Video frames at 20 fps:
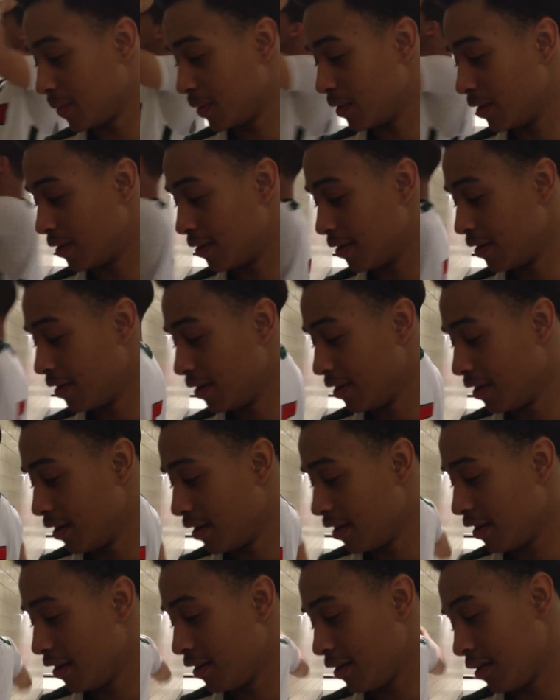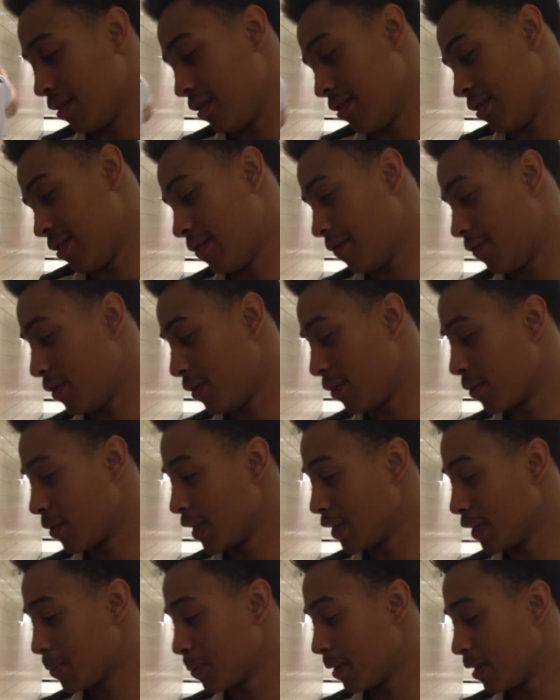You know, it feels
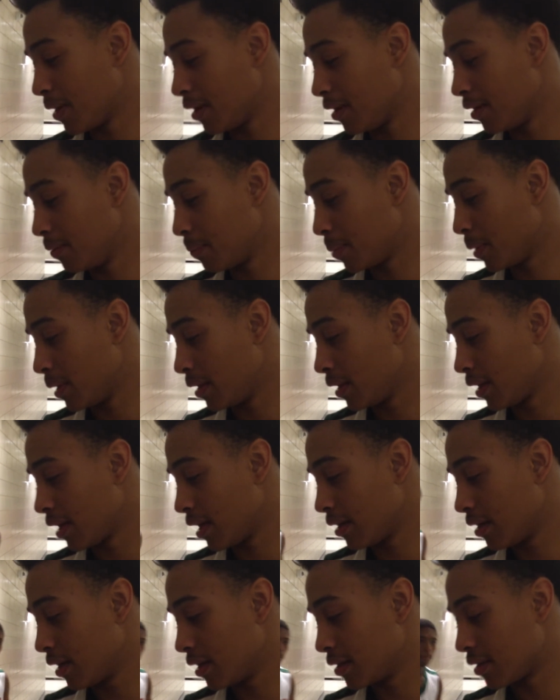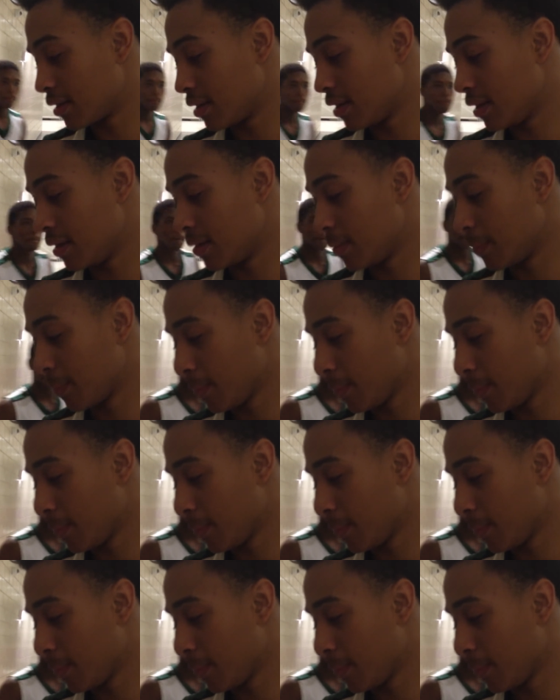great playing together as a team.